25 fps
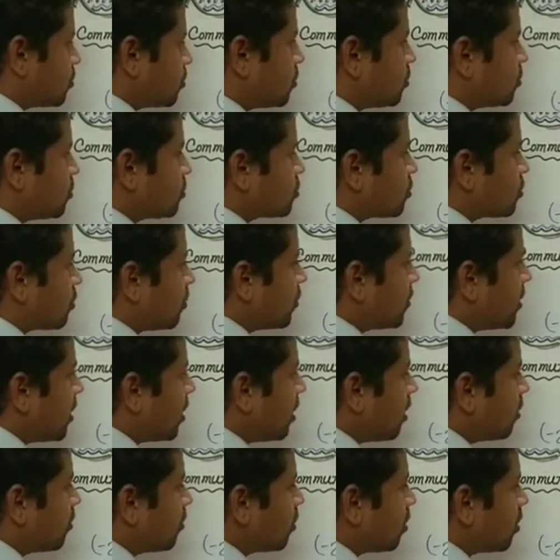2, so
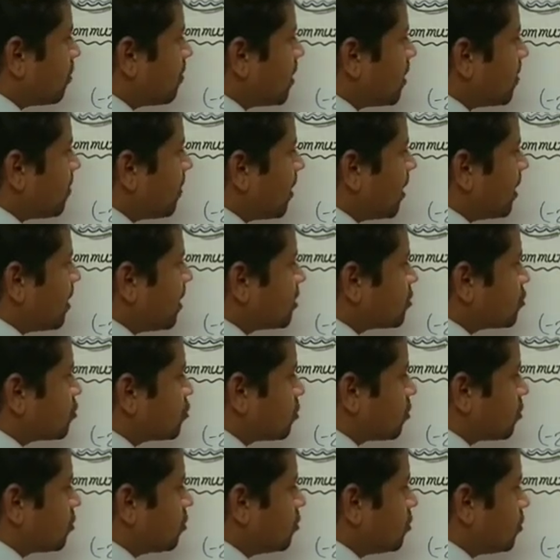here it will be minus
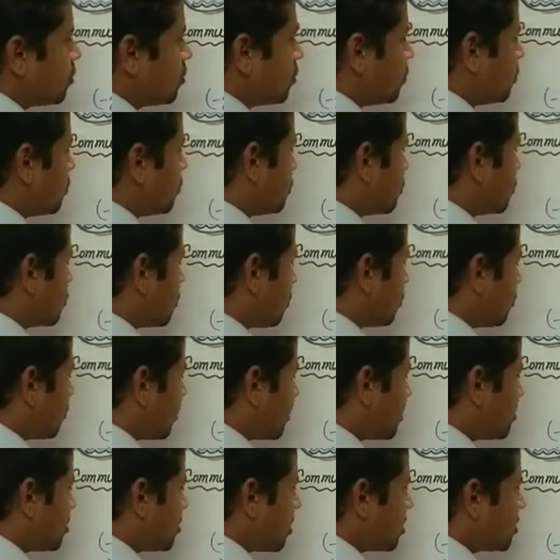2. So
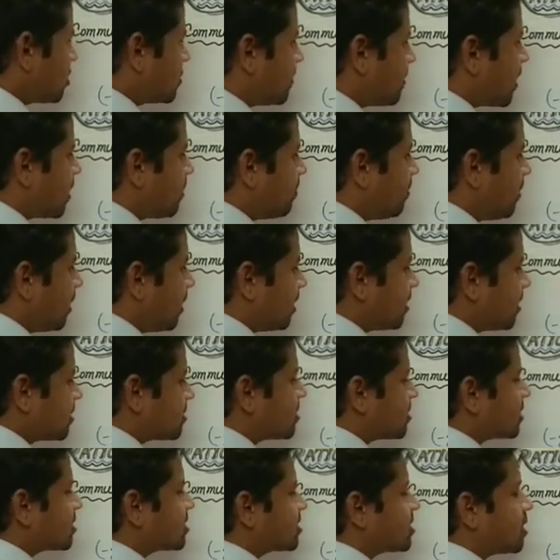results become
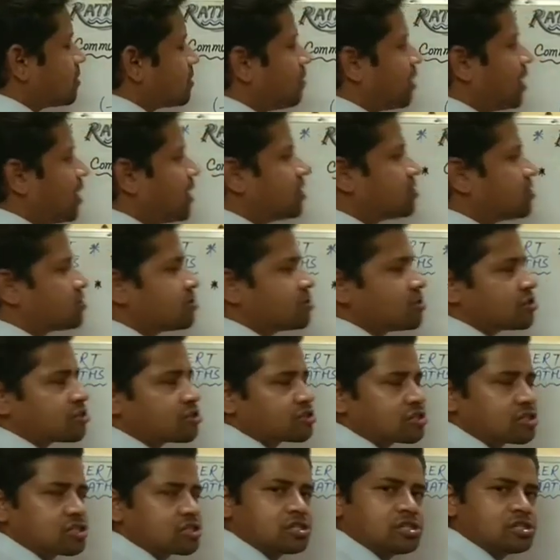minus 6 and minus
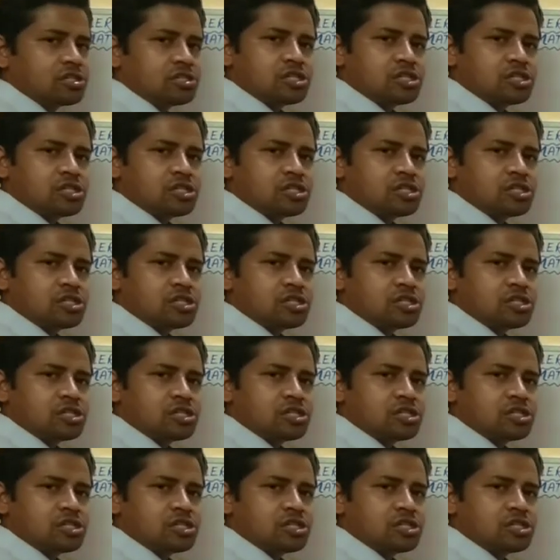6.